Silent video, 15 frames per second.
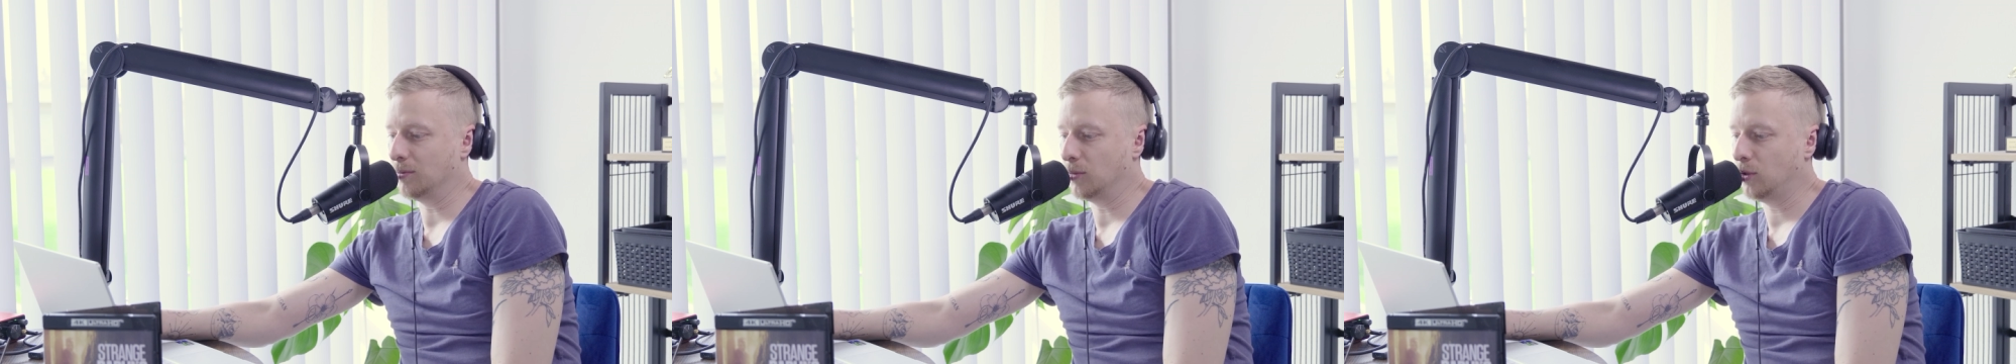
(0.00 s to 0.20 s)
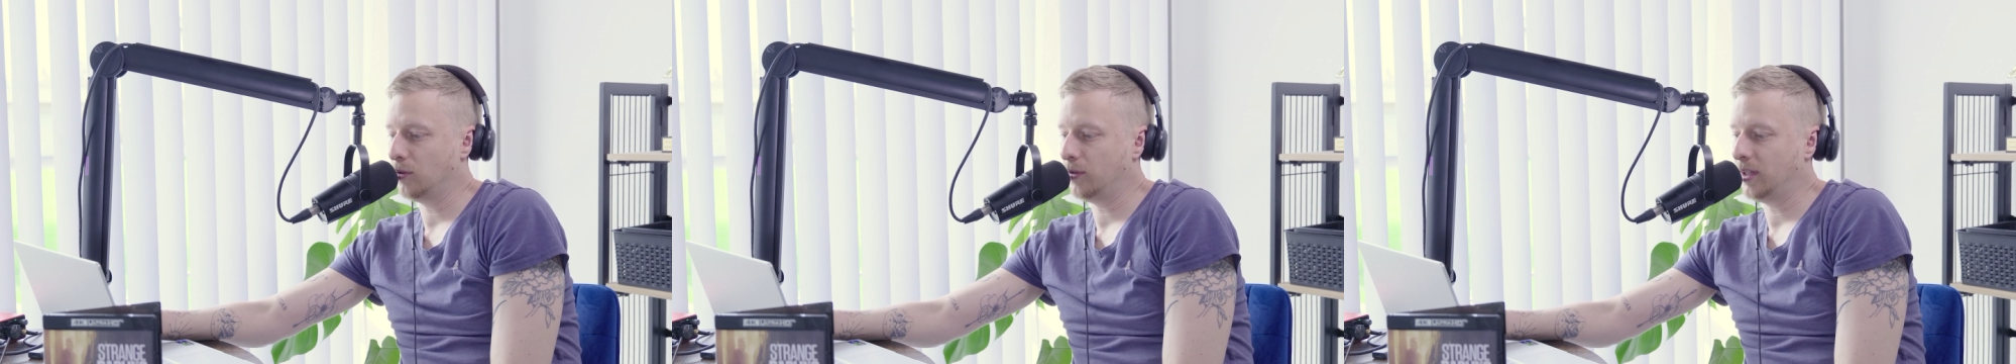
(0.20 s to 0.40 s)
a
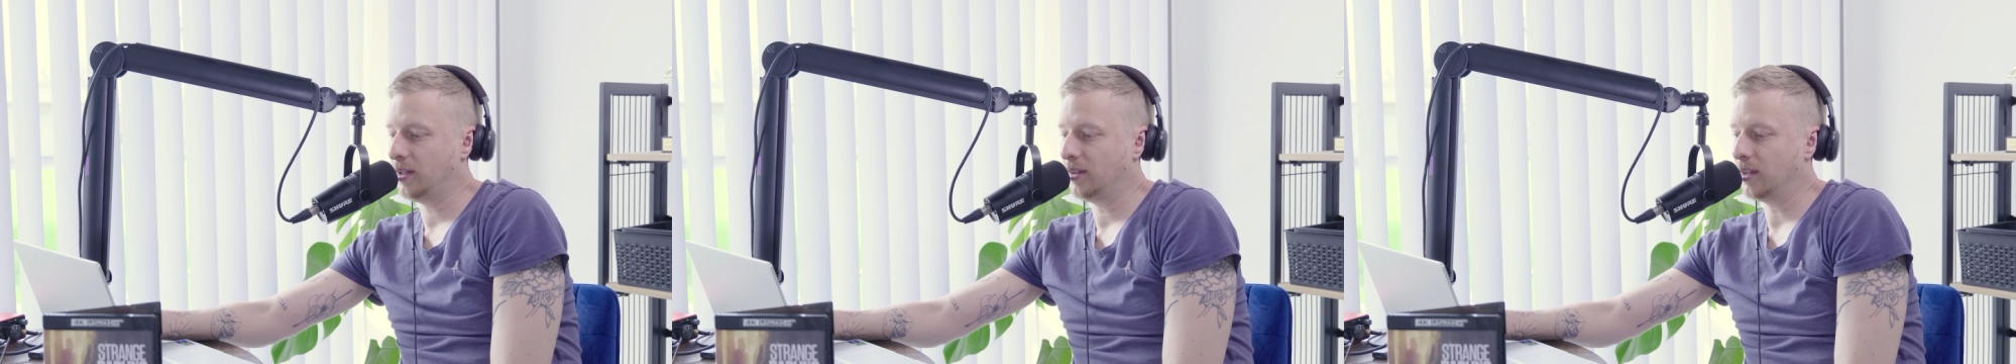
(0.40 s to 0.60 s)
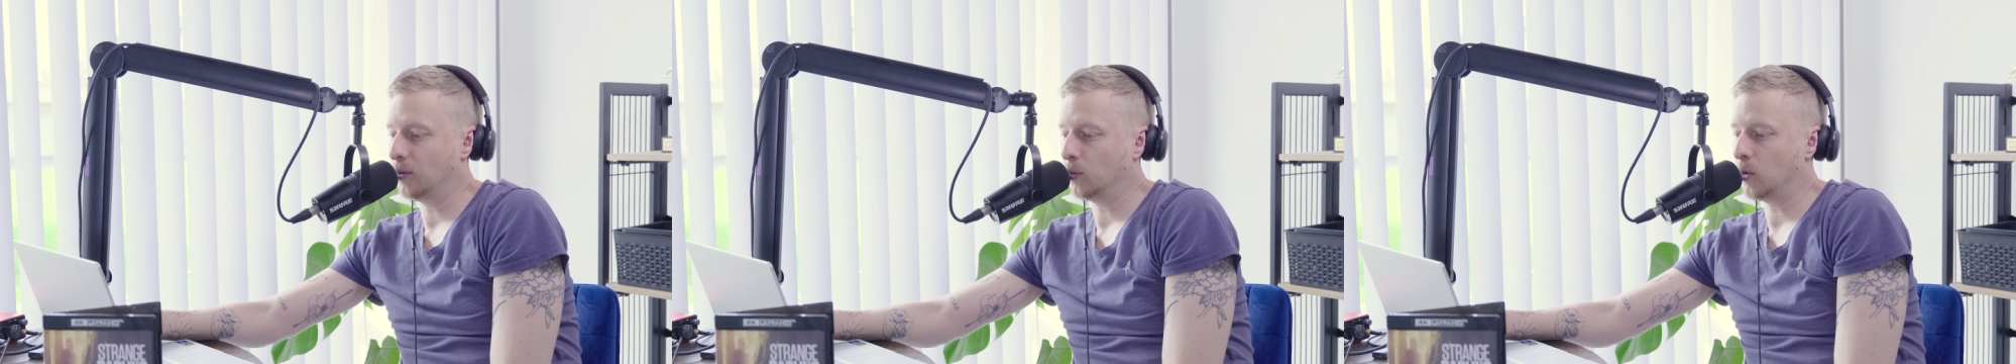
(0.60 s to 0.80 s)
movie
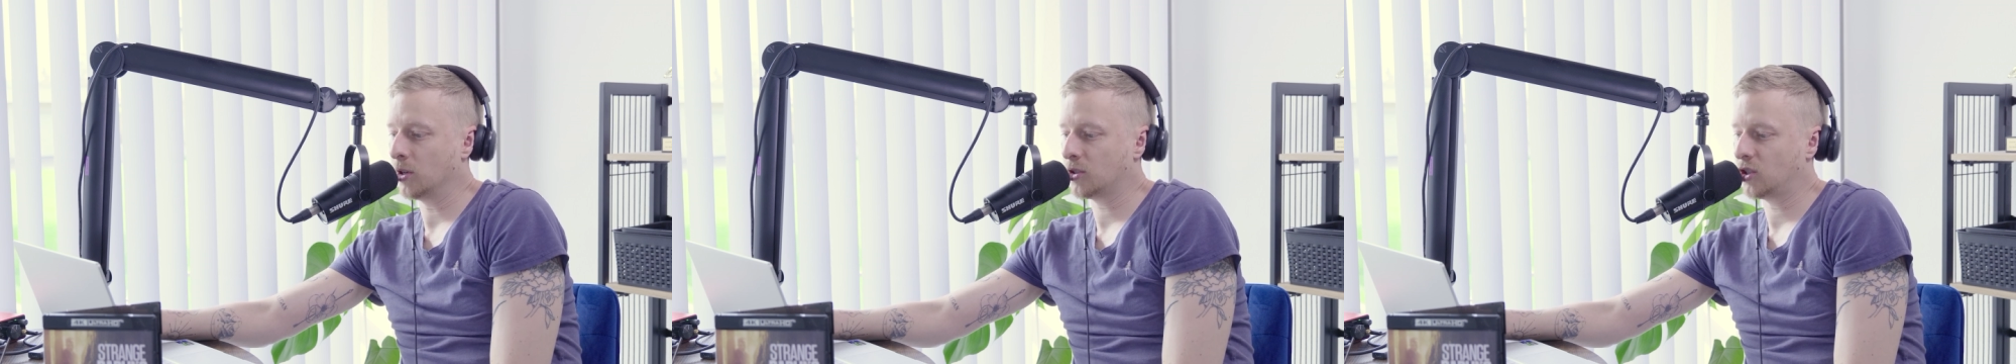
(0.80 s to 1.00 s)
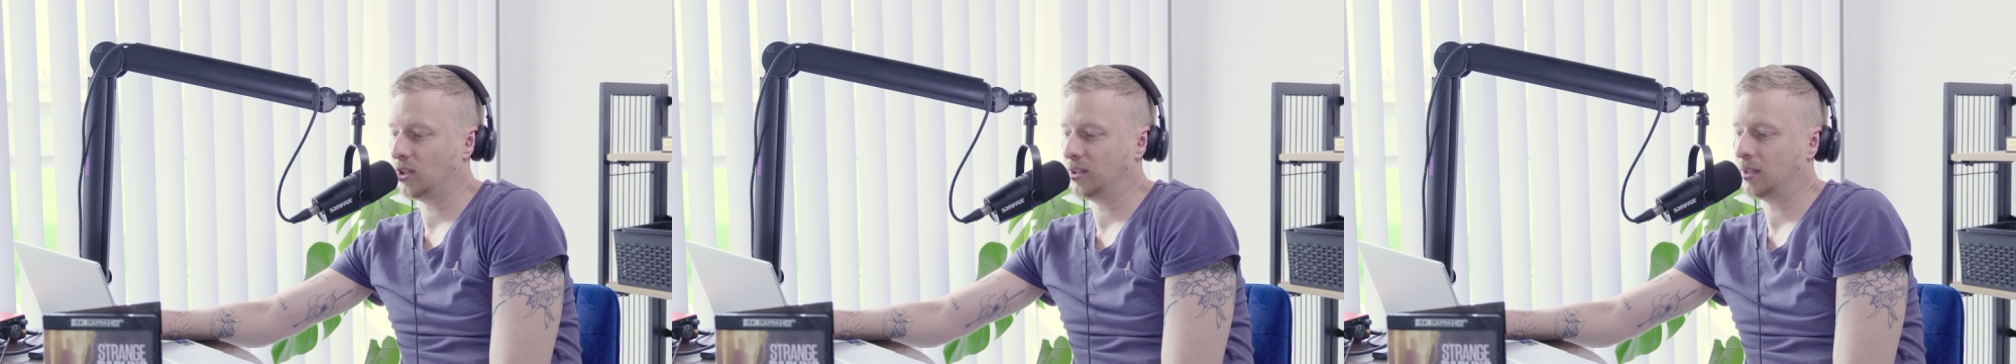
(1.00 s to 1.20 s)
than
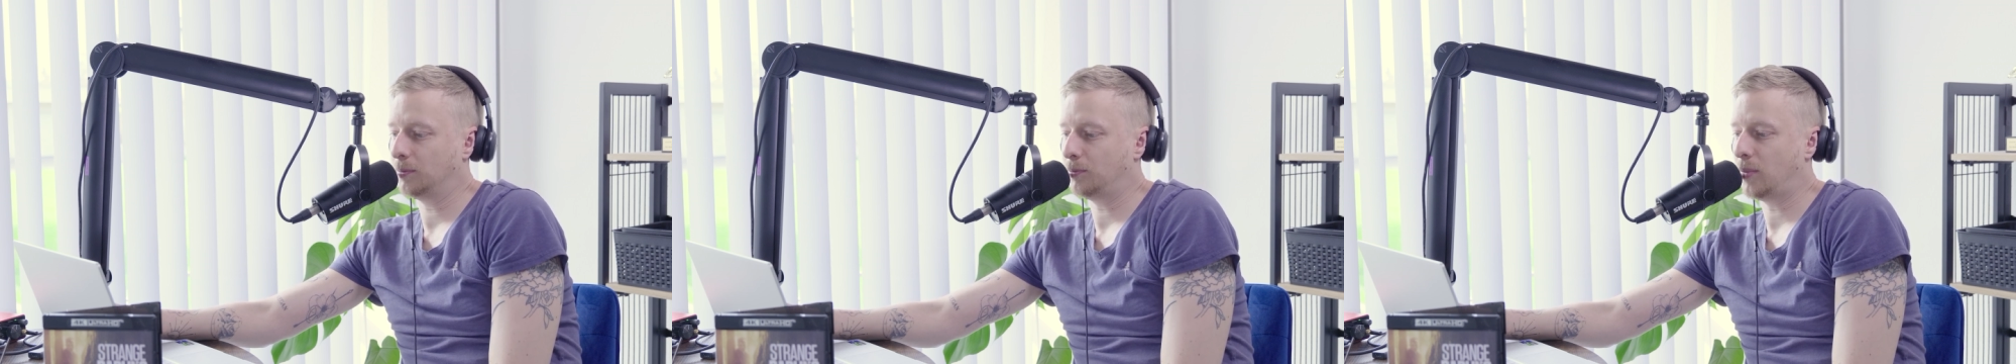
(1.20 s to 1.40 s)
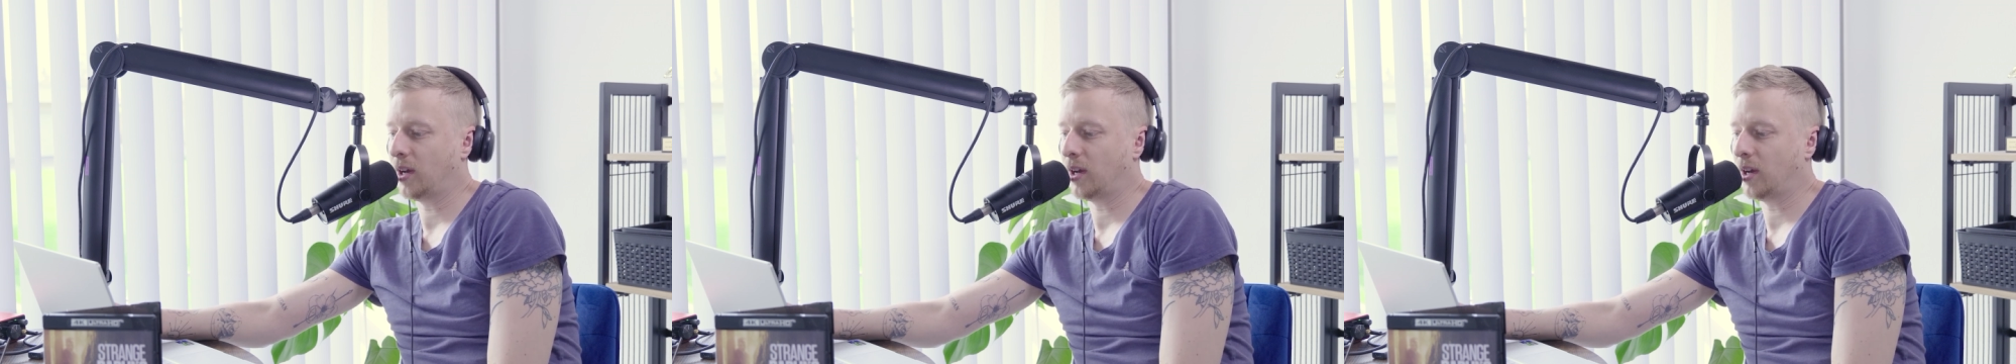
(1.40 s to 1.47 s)
watching that